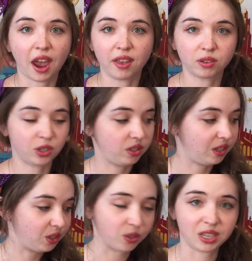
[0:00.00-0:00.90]
either just
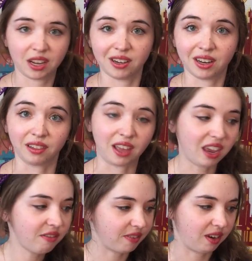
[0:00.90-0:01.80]
in your day-to-day
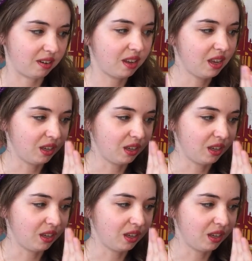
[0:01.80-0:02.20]
life and